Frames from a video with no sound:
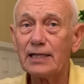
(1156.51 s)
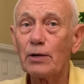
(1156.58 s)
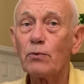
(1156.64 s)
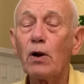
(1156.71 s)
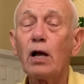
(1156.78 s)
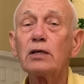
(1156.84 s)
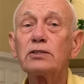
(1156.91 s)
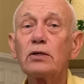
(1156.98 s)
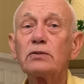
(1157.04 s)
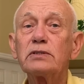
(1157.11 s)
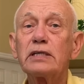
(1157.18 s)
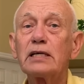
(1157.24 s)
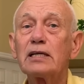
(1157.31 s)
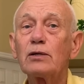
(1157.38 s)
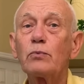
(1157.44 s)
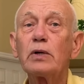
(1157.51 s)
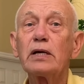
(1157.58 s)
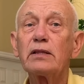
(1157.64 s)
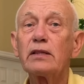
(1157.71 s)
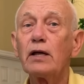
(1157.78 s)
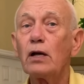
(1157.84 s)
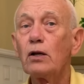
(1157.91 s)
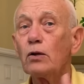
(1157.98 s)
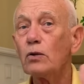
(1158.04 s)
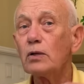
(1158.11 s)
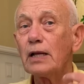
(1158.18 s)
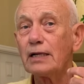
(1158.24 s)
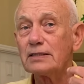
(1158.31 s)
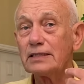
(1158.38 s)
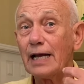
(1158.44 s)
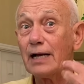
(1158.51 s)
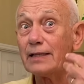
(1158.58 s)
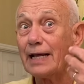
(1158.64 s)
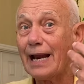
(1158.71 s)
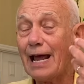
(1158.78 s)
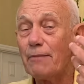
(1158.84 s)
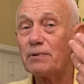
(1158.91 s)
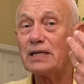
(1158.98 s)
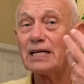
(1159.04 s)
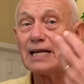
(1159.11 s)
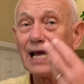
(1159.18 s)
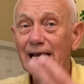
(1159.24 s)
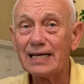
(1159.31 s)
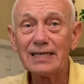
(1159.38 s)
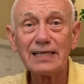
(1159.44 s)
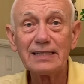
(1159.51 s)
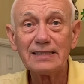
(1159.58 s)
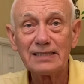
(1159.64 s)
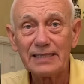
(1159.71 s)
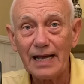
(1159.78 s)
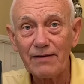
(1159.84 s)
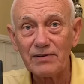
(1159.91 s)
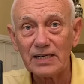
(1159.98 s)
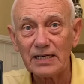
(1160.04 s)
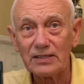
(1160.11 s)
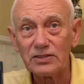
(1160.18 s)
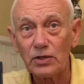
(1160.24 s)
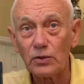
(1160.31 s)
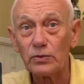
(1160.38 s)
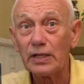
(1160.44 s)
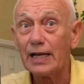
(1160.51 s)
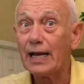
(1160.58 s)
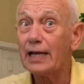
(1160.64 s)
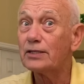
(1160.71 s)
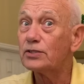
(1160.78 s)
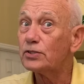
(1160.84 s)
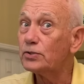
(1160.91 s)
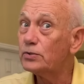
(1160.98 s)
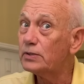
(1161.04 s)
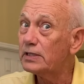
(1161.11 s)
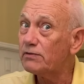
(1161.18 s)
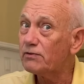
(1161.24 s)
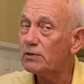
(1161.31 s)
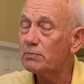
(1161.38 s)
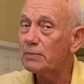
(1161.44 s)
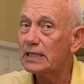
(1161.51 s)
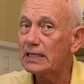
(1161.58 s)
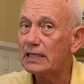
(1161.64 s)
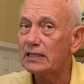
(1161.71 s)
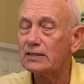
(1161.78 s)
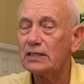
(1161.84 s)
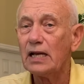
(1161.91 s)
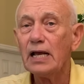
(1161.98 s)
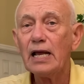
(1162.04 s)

They were also dealing with the whole exile that happened in A D seventy. So they had two different meanings.